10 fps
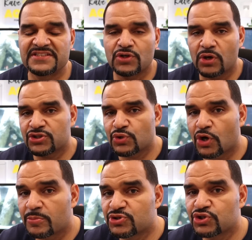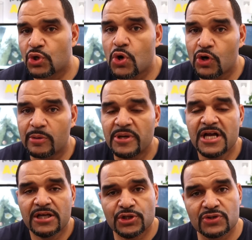It's going to absorb
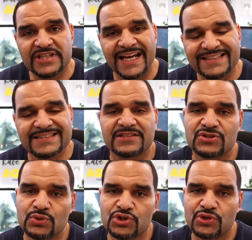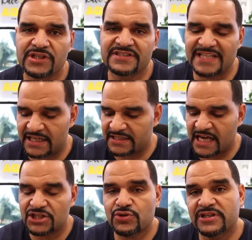those excess nutrients, that
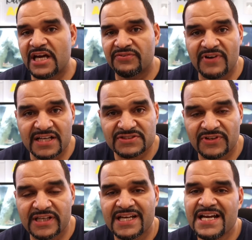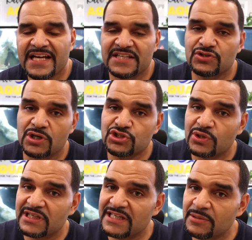nitrate, that phosphate. It's going to
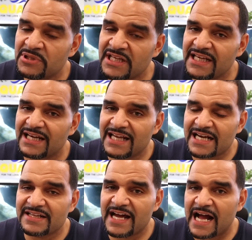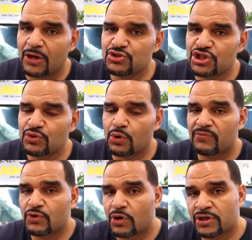eliminate a lot of the algae
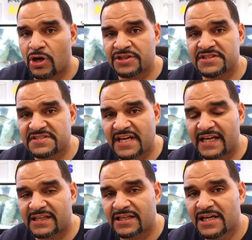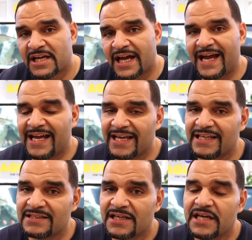growth going on in the tank.
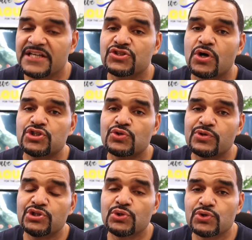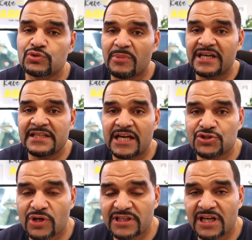And it's going to reduce my
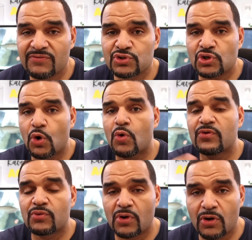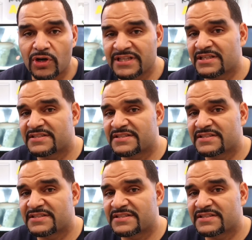nitrate levels overall in the